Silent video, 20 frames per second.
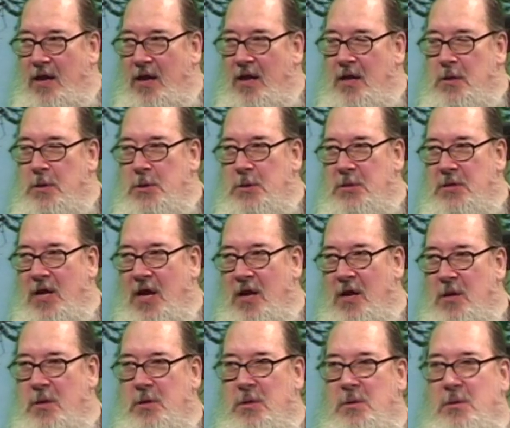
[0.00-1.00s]

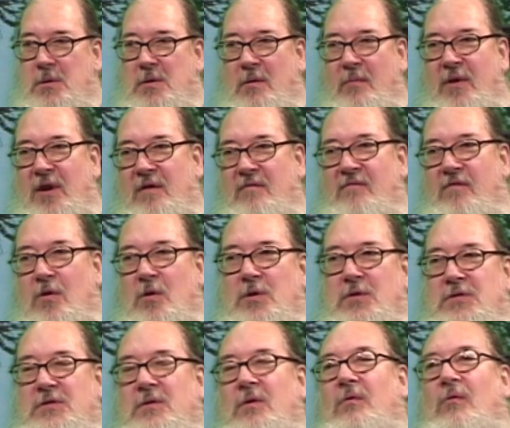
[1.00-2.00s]
instead, so many
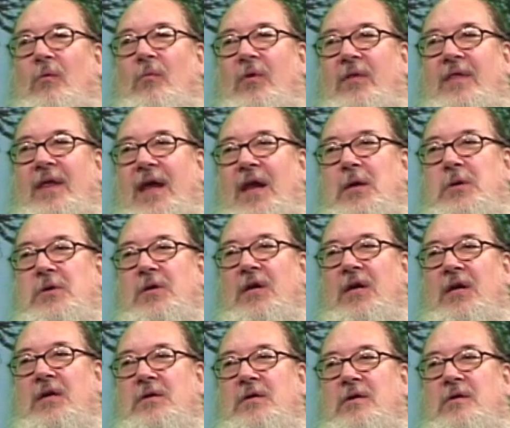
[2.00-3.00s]
folks with
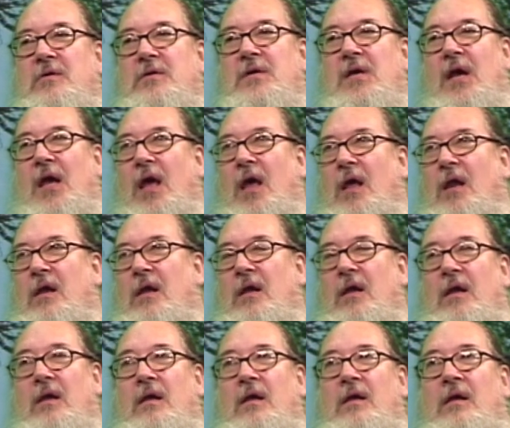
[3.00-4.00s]
aging issues, God,
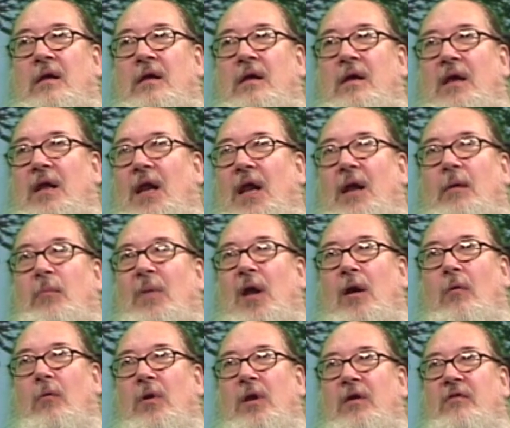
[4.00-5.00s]
and I'm
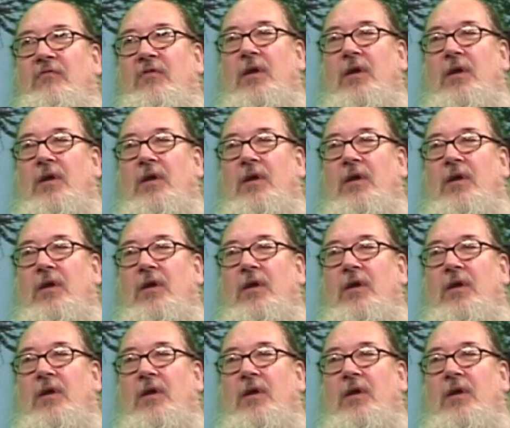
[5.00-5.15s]
now one of